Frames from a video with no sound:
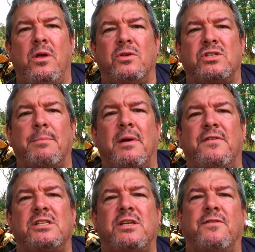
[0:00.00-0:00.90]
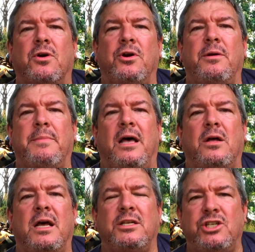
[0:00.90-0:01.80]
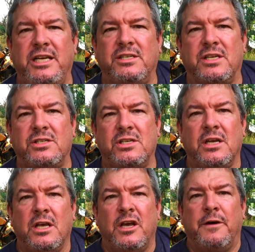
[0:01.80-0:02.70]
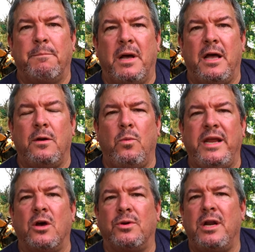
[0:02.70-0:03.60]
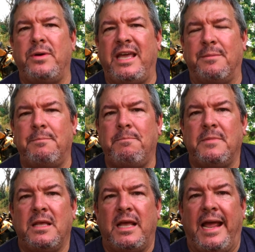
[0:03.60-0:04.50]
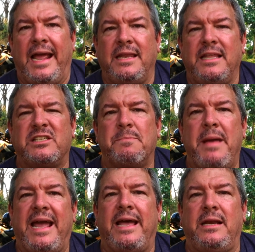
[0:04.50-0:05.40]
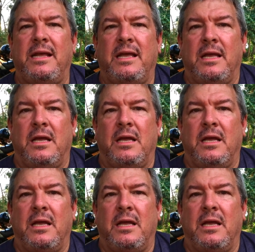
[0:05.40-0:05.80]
some of us have heard about a Jesus, but we don't know him, and this man